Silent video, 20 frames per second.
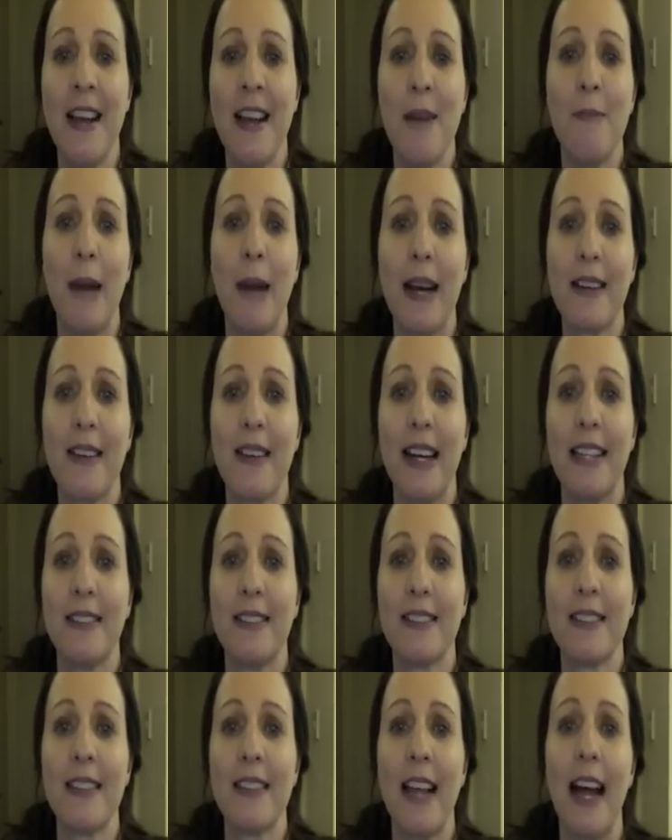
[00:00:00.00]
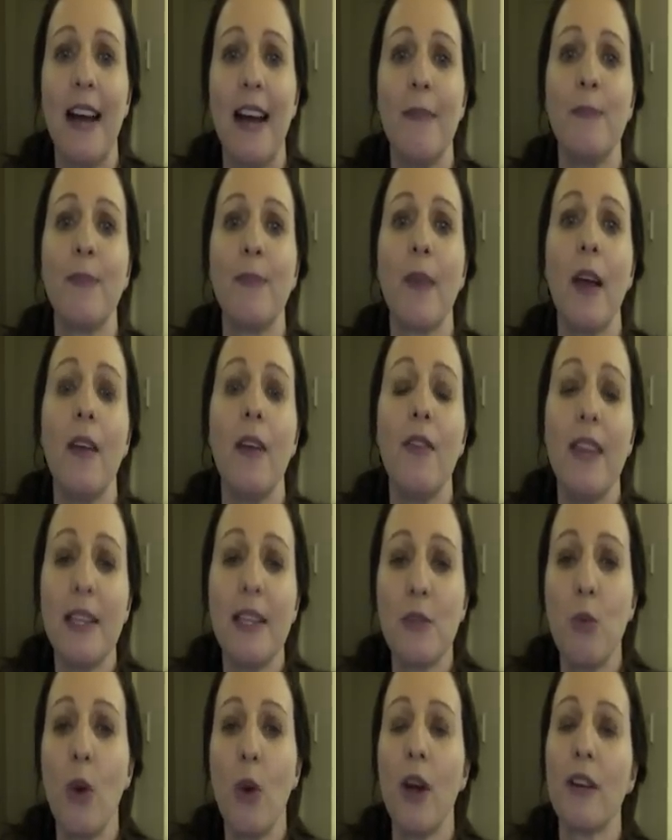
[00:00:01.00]
backgrounds.
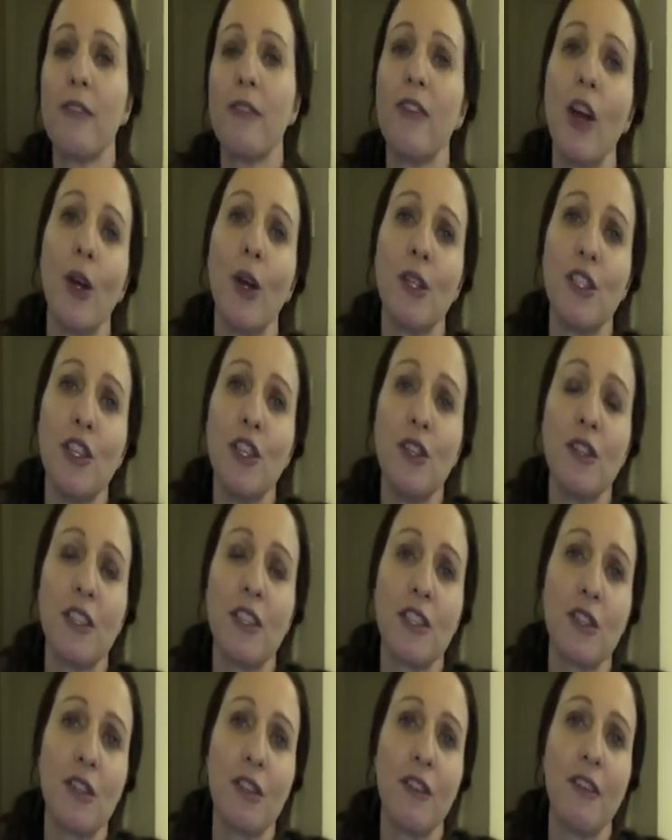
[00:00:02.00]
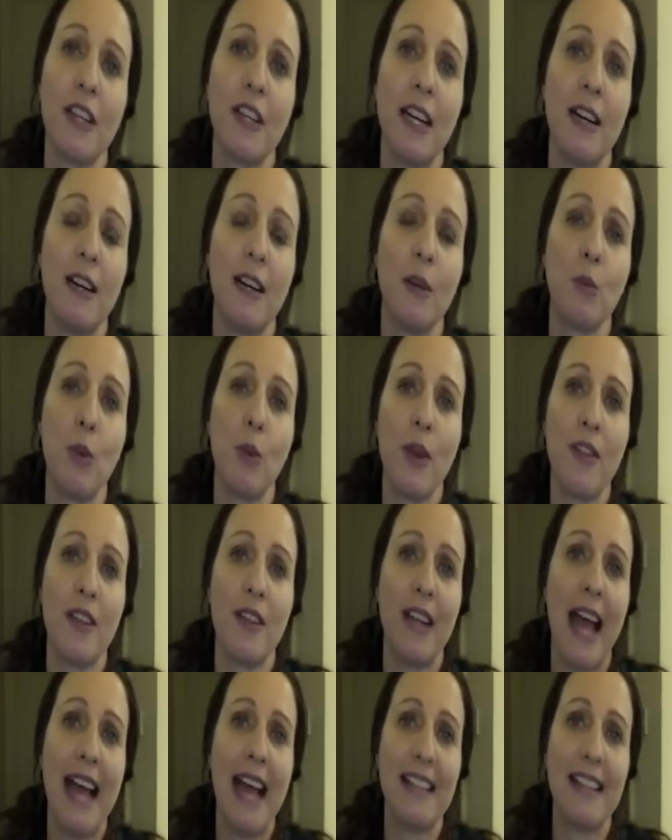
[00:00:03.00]
This workflow is using Scrivener with
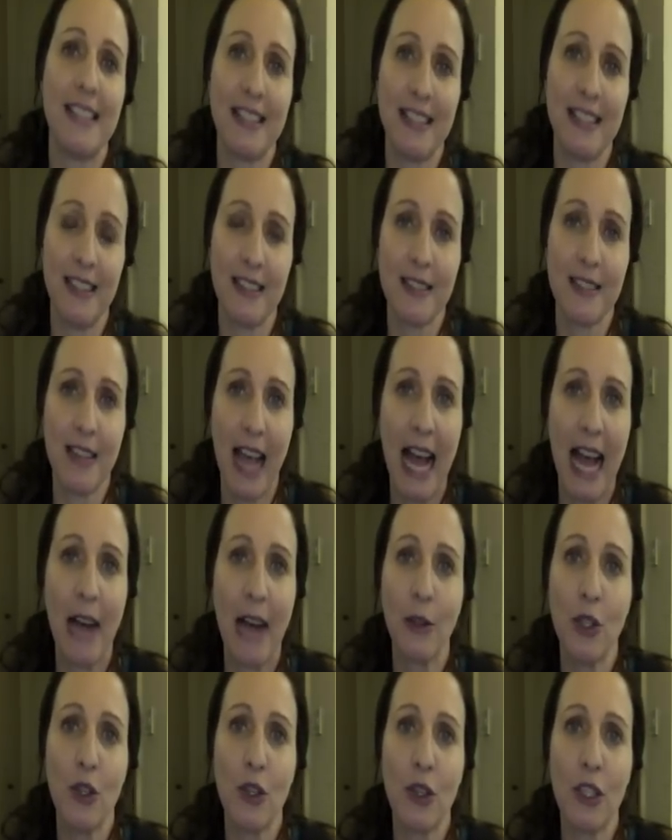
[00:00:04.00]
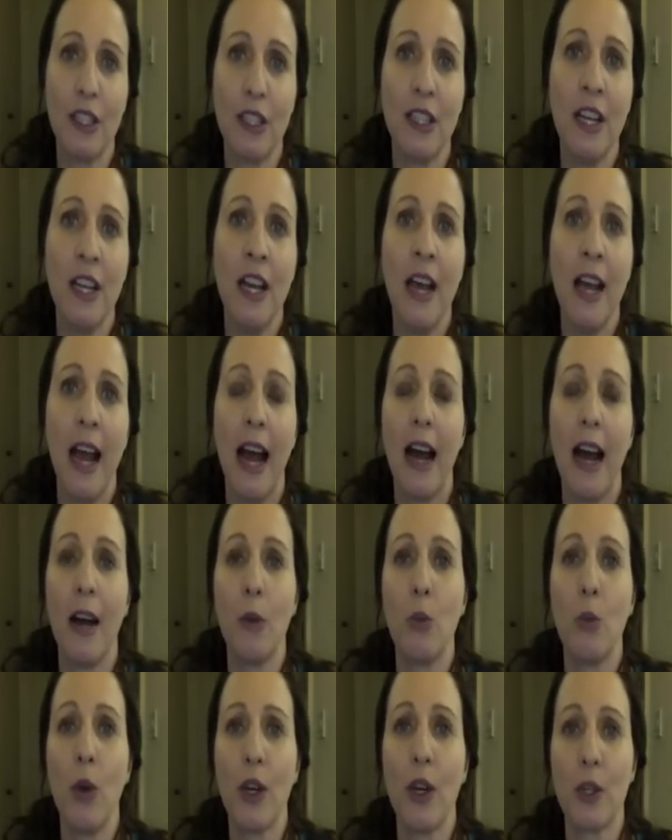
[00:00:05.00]
an editor, so how you can
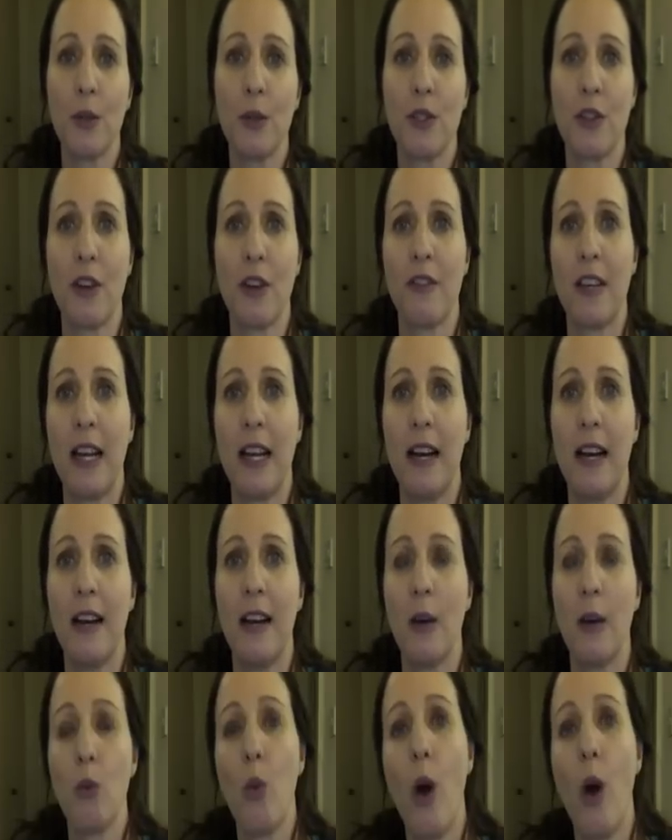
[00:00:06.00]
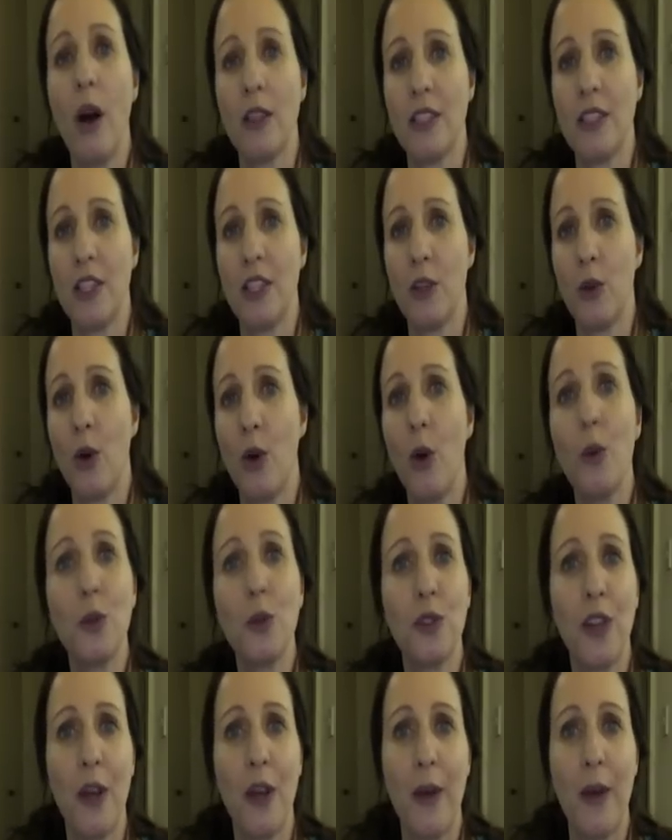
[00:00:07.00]
work with Scrivener while you're
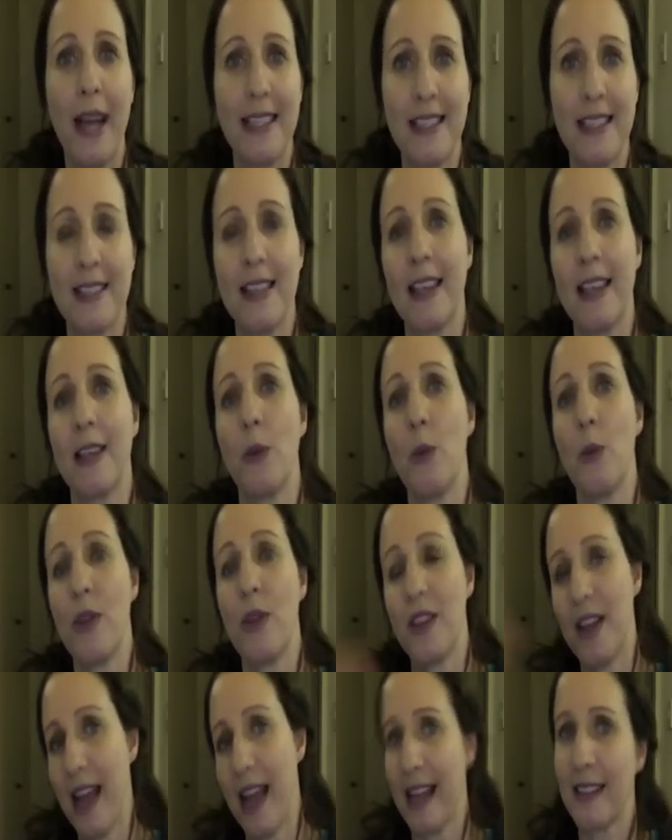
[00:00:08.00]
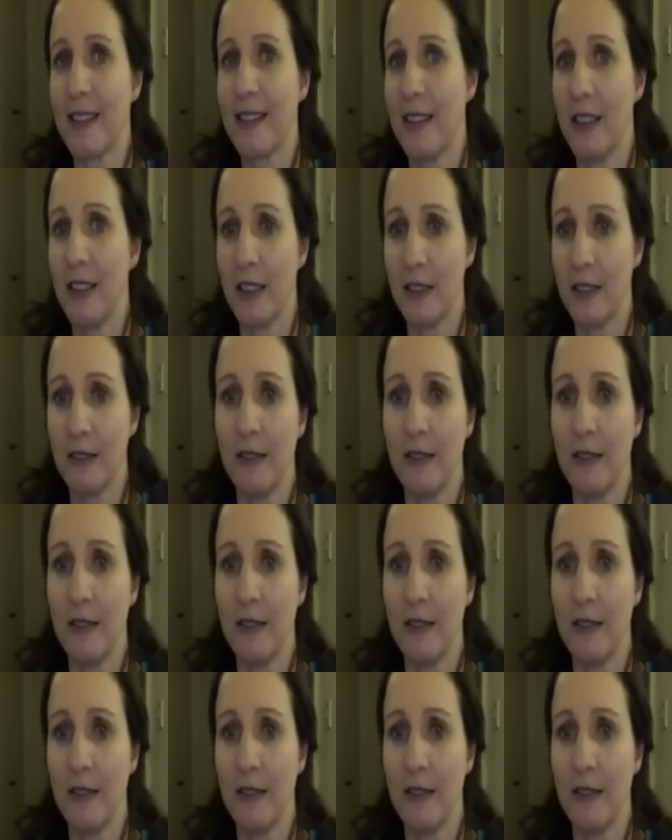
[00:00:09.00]
also editing with an external